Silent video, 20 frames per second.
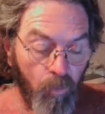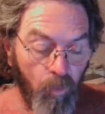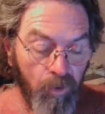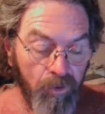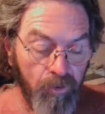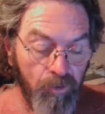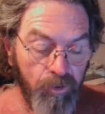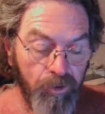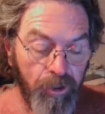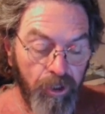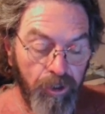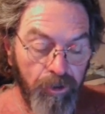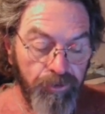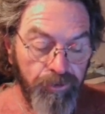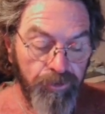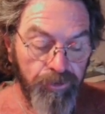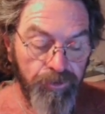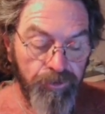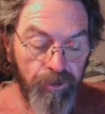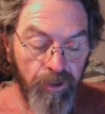What
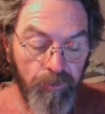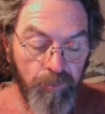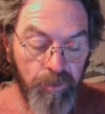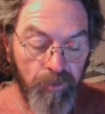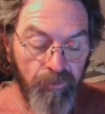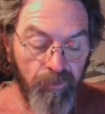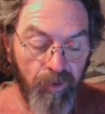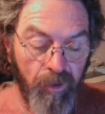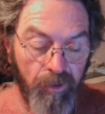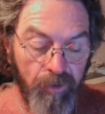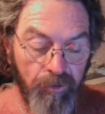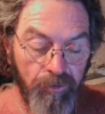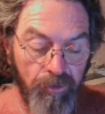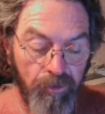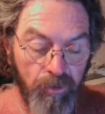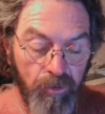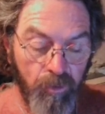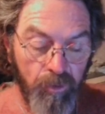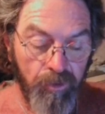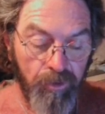locations have provided
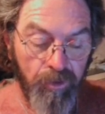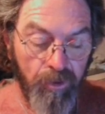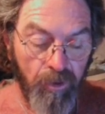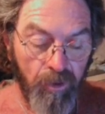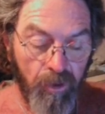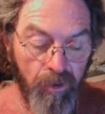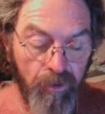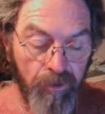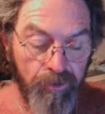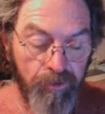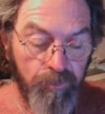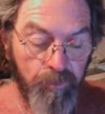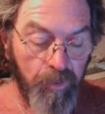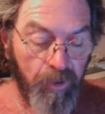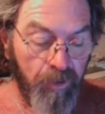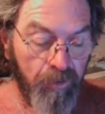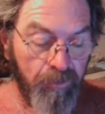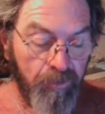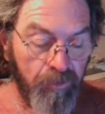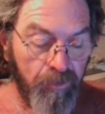you with the
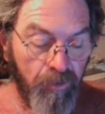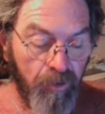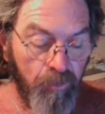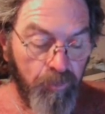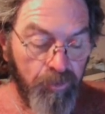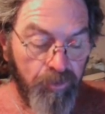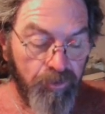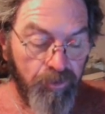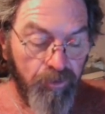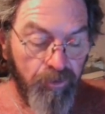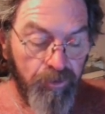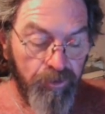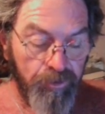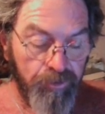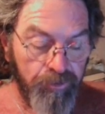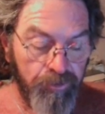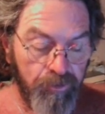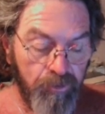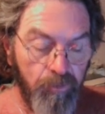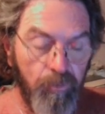unexpected
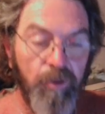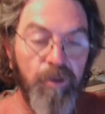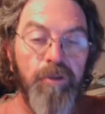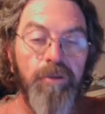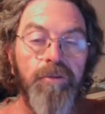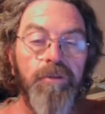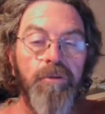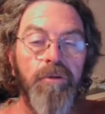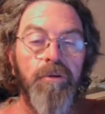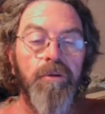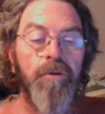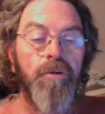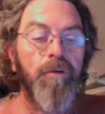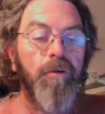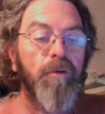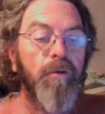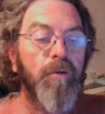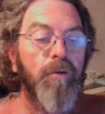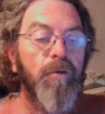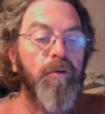opportunities to minister
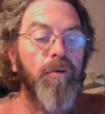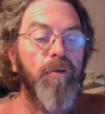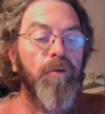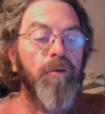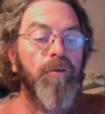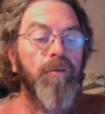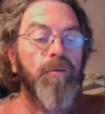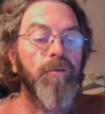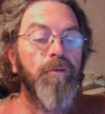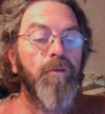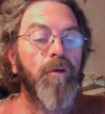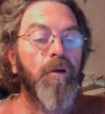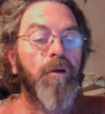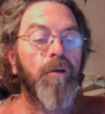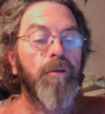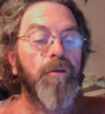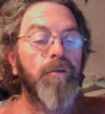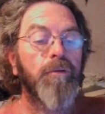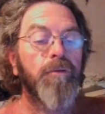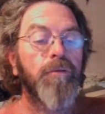to
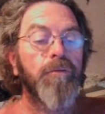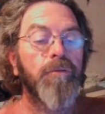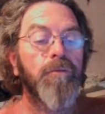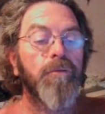others?